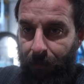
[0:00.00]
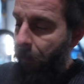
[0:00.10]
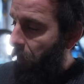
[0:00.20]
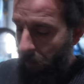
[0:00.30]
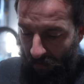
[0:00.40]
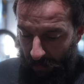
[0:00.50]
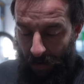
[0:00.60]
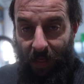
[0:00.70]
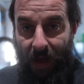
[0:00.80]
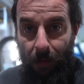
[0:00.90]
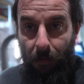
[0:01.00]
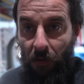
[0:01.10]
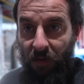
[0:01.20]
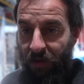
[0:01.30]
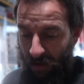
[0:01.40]
I'm not bothered about that at the
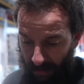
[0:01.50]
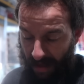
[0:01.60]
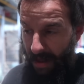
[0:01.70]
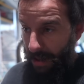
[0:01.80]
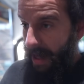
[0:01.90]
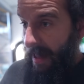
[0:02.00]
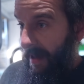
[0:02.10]
moment. Who cares?